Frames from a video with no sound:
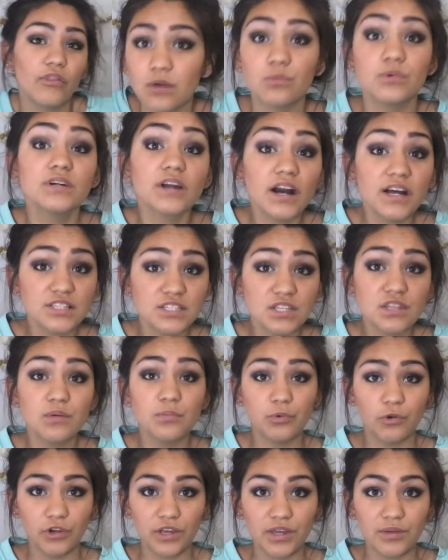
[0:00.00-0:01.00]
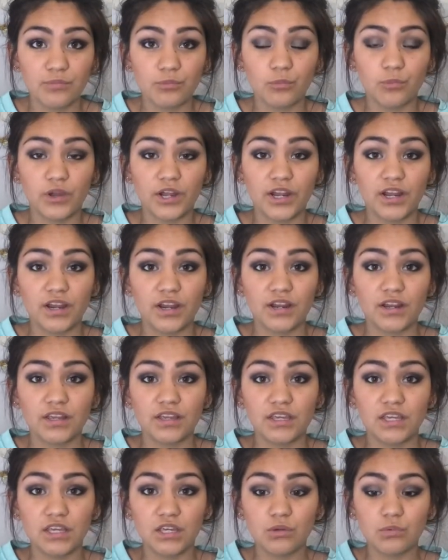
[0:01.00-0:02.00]
It got to the point where
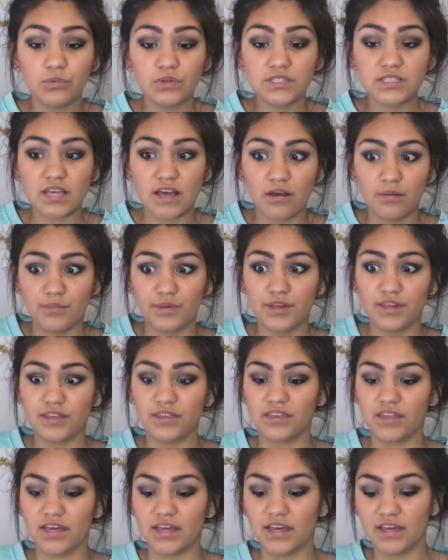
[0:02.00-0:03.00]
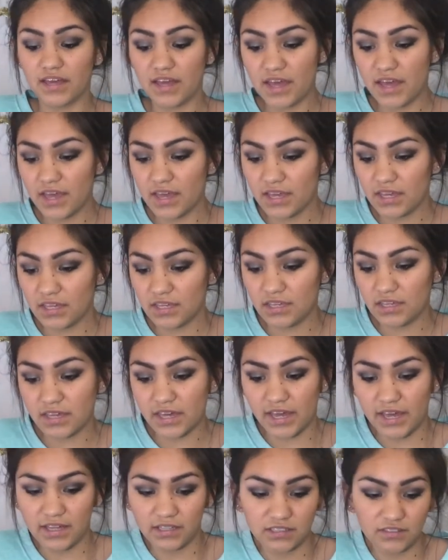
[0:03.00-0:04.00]
he would tell me that he
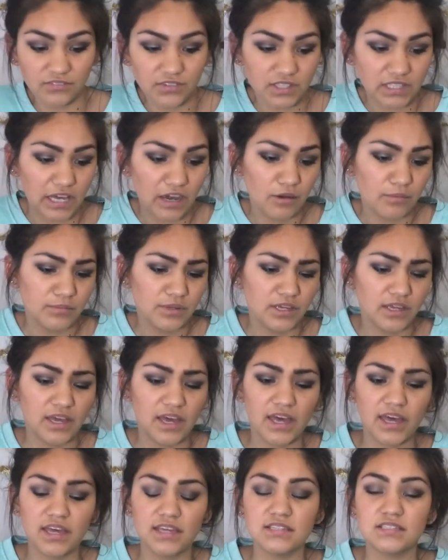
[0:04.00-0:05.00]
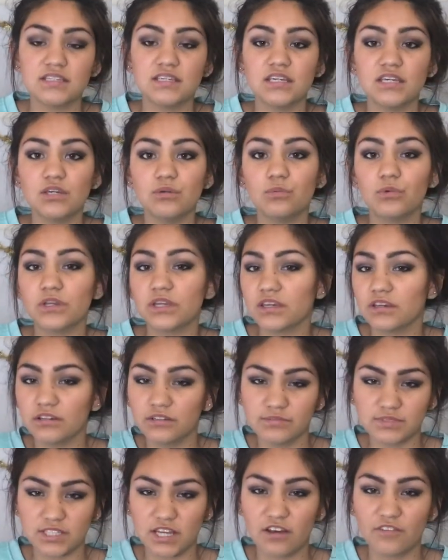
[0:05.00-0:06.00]
can't live without me and he would kill
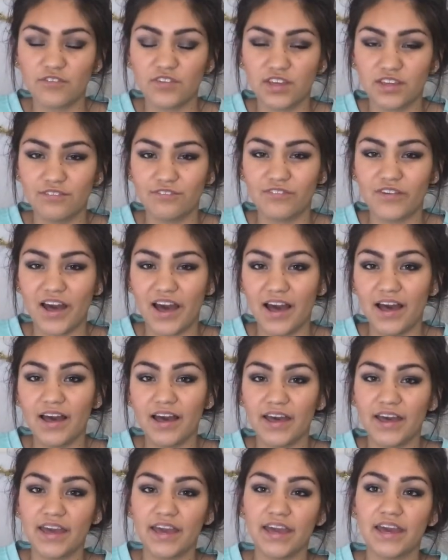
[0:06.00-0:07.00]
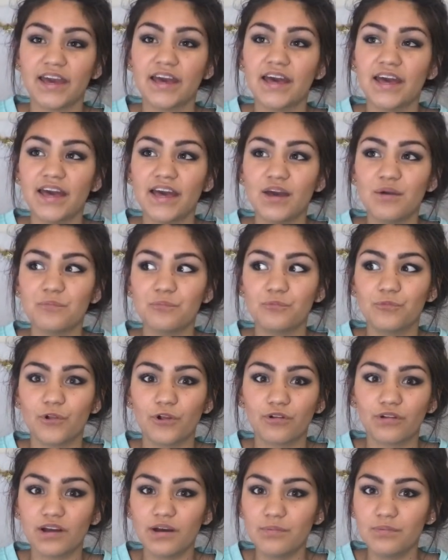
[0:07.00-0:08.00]
himself if I
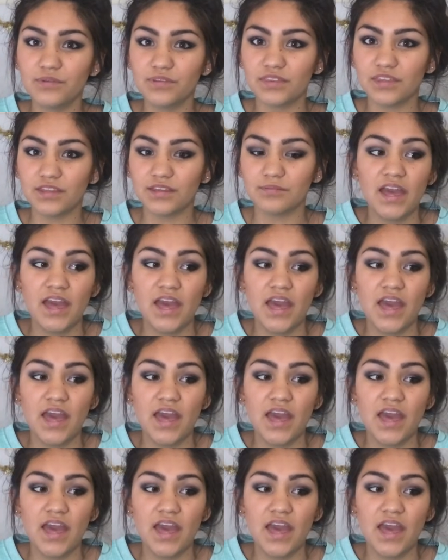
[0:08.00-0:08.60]
broke up with him.